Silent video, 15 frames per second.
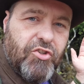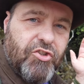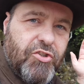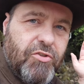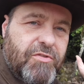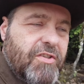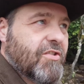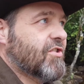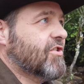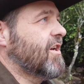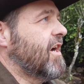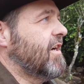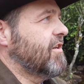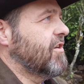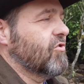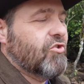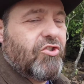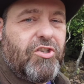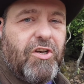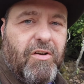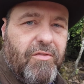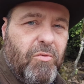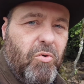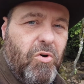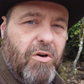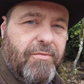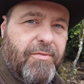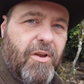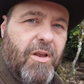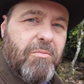shoot a side-on shot of the
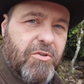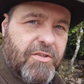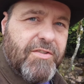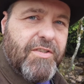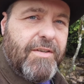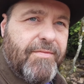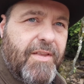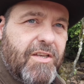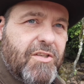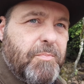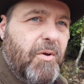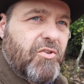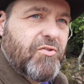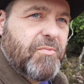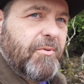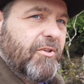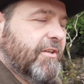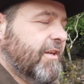waterfall. I'm going to see if that's possible